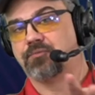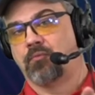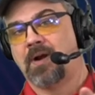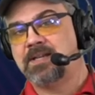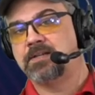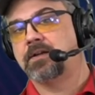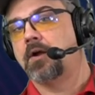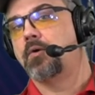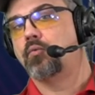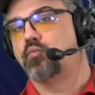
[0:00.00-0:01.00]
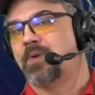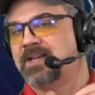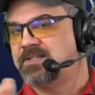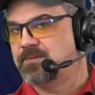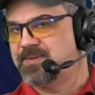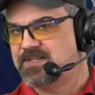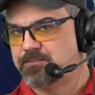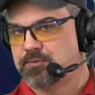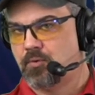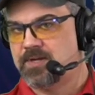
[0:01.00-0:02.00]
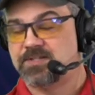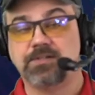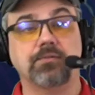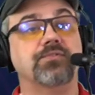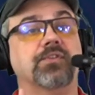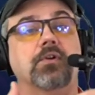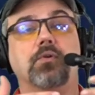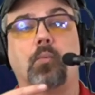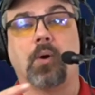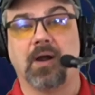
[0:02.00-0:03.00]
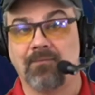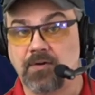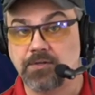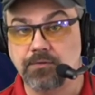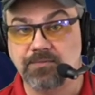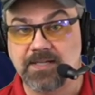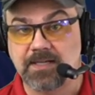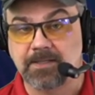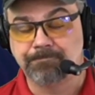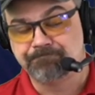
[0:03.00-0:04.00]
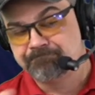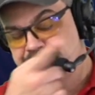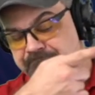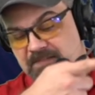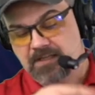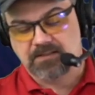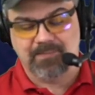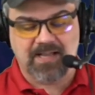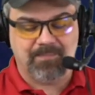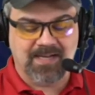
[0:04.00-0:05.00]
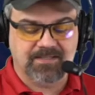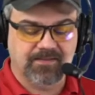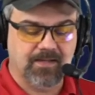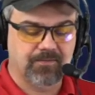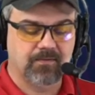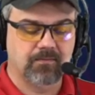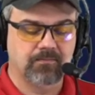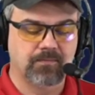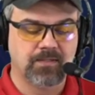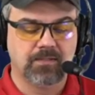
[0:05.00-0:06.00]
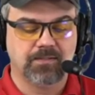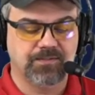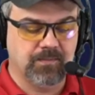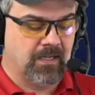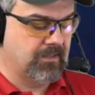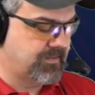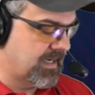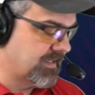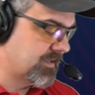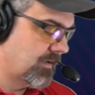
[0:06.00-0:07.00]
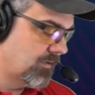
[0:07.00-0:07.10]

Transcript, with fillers: ready to go, ready to be deployed to use wherever you need it. Let me head back to the other uh, desk